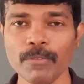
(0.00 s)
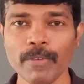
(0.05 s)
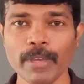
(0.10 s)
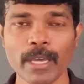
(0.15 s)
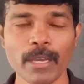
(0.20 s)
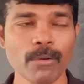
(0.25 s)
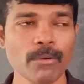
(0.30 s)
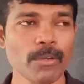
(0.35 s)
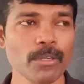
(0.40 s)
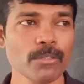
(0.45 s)
we
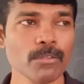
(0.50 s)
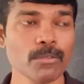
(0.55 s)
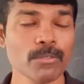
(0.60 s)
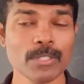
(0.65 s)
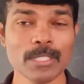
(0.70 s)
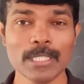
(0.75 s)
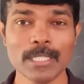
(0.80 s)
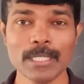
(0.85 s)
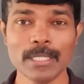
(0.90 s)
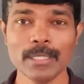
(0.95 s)
are going to
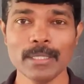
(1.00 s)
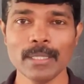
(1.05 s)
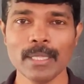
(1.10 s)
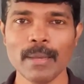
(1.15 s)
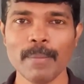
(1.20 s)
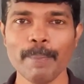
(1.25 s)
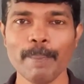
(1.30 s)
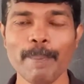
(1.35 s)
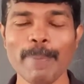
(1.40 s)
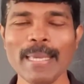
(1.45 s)
see
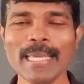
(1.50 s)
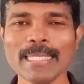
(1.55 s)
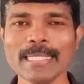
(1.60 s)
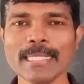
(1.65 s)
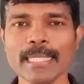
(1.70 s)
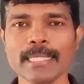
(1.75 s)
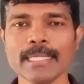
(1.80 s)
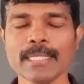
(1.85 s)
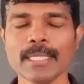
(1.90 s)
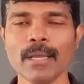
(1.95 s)
the
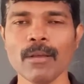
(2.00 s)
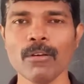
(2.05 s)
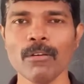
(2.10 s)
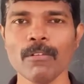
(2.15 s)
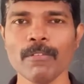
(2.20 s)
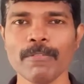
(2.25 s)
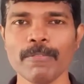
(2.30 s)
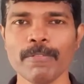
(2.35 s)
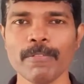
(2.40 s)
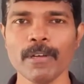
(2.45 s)
basics
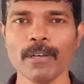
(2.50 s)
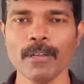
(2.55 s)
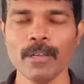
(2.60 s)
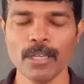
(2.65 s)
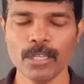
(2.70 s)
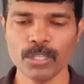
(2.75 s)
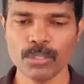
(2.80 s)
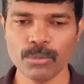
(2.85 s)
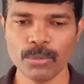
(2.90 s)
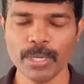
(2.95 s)

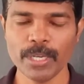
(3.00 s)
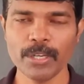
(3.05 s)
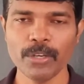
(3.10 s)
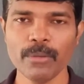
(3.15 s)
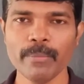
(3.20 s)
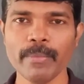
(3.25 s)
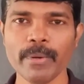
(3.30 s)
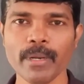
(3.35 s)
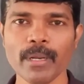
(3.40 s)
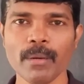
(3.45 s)
of doing
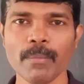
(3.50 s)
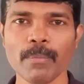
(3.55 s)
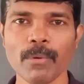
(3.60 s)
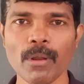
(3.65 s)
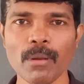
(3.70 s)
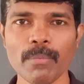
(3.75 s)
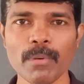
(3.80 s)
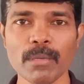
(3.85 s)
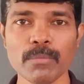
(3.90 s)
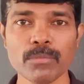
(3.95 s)
numerical
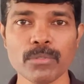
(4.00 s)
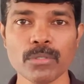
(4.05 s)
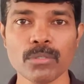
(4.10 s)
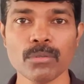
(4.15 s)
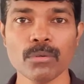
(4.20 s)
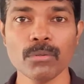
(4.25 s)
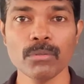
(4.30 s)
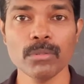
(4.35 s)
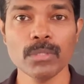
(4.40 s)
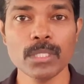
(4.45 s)
problems.
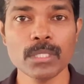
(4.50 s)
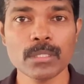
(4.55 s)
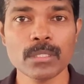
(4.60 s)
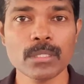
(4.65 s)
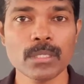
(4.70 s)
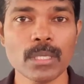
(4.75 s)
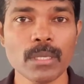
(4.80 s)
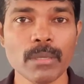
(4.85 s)
So this